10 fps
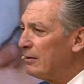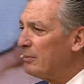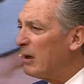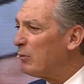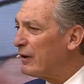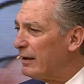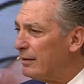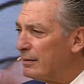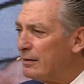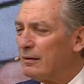a memory
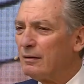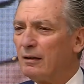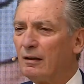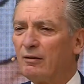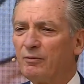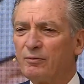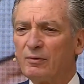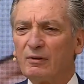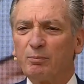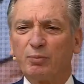of
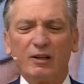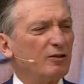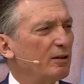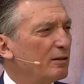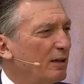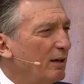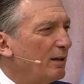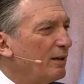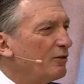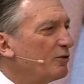uh, President
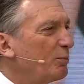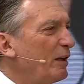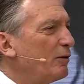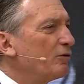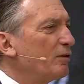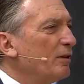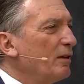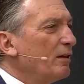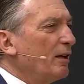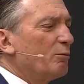Kennedy's speech
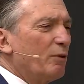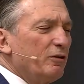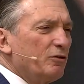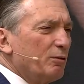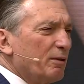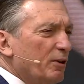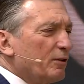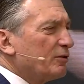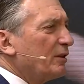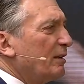at Rice
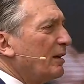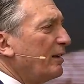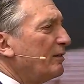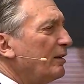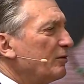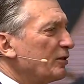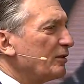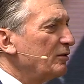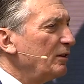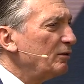University in
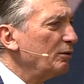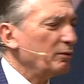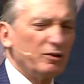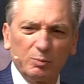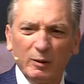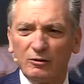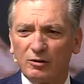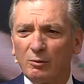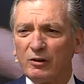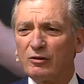1962, the speech
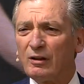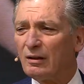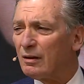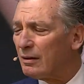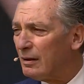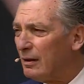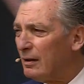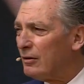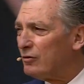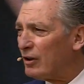in which he uh,
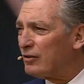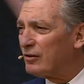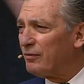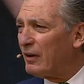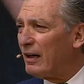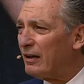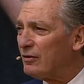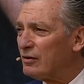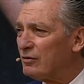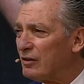justifies
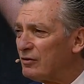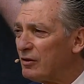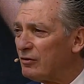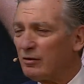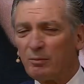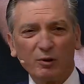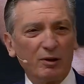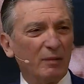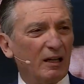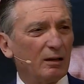his decision to put
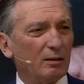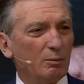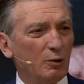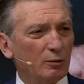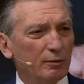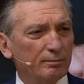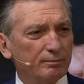a man on the moon.